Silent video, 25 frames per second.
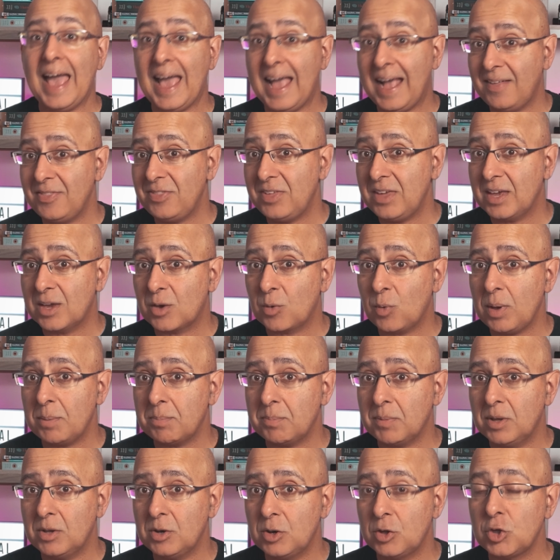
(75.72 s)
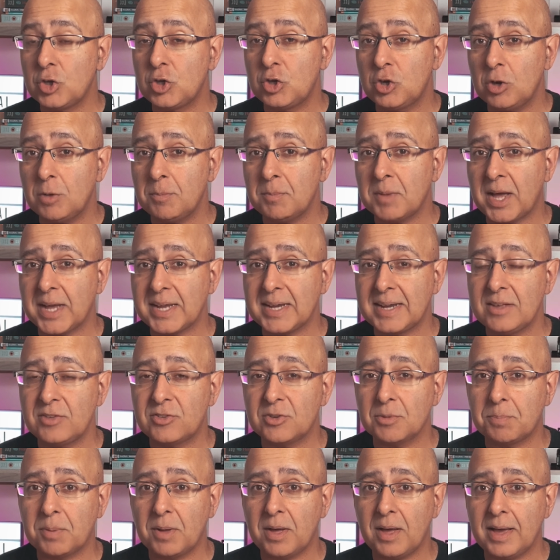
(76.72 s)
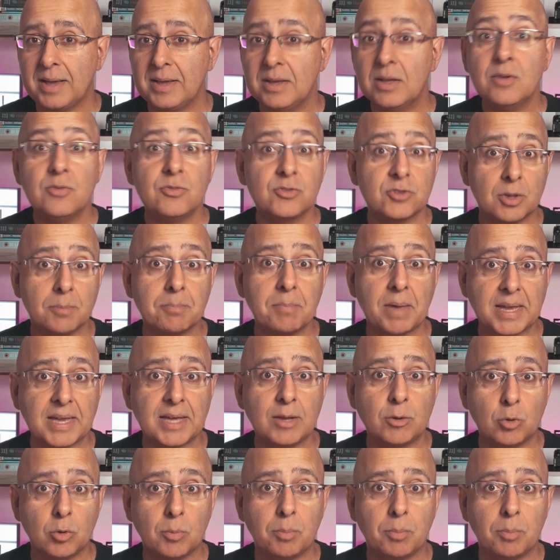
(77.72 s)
and the equipment you might need to buy to make it all